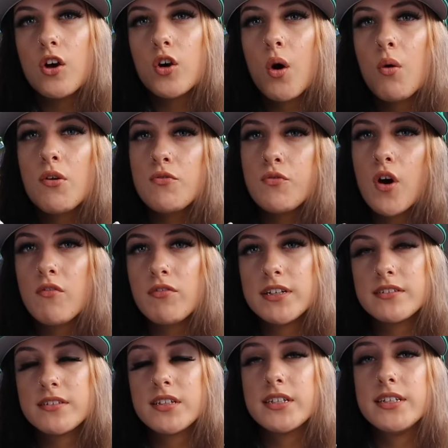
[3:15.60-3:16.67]
Going further
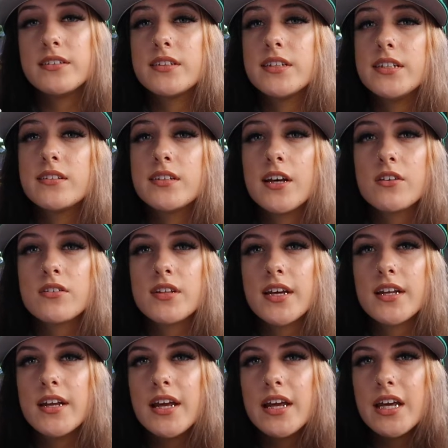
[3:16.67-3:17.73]
into these details
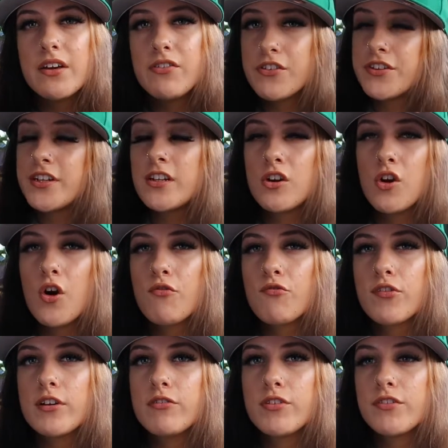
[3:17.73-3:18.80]
then, if you've seen a lot of
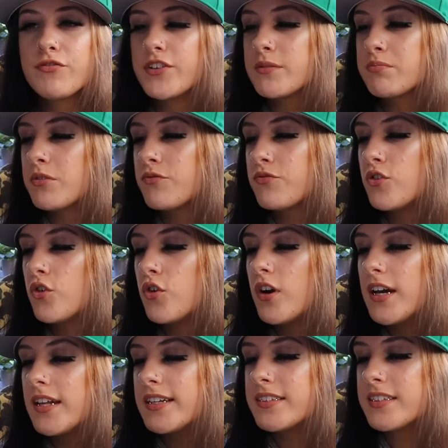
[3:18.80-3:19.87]
350s before,
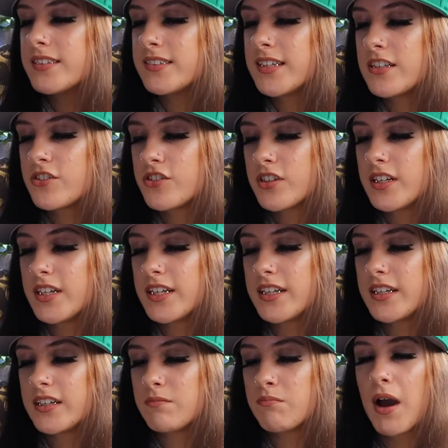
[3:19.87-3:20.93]
this
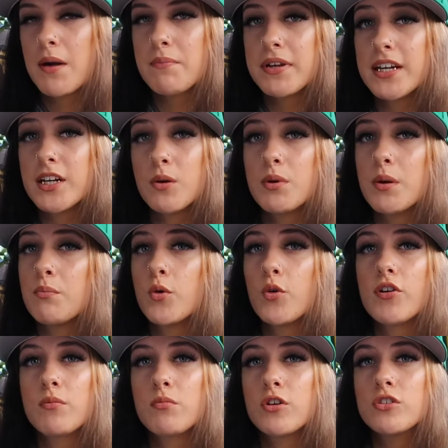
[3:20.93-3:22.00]
essentially might be a little bit
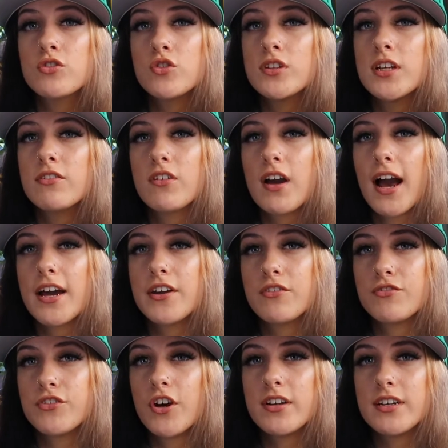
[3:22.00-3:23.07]
boring, because all they've kind
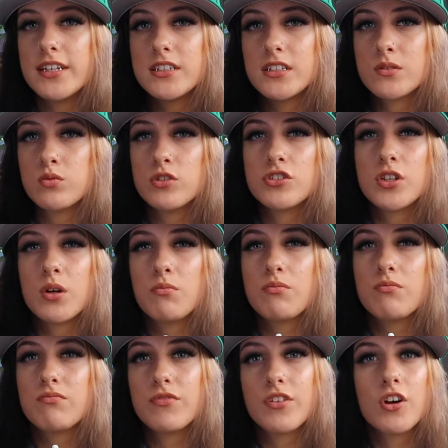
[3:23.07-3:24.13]
of done is switch up
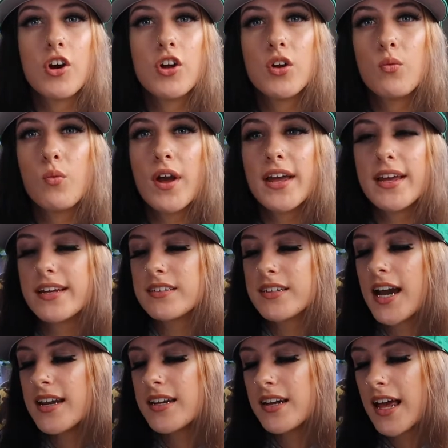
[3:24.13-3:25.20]
the colorway. It's
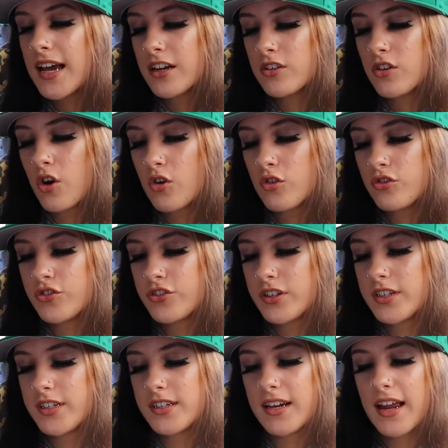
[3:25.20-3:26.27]
kind of like an
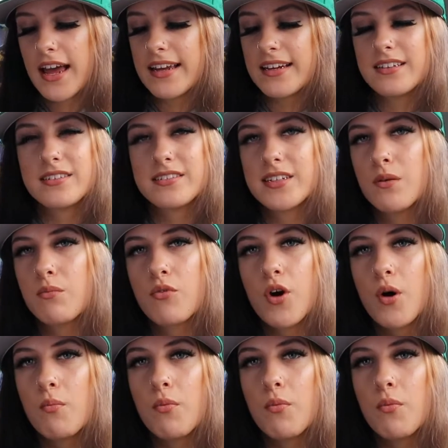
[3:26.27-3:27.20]
OG like zebra,